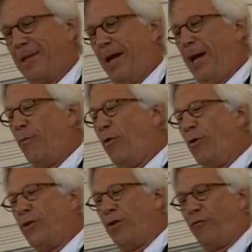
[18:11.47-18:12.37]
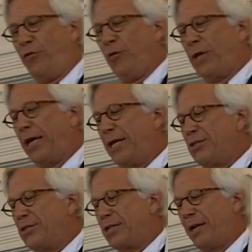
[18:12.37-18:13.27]
On more than a few
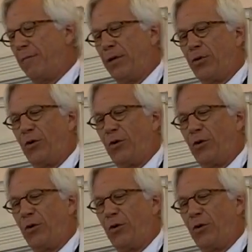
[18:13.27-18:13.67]
occasions, I've been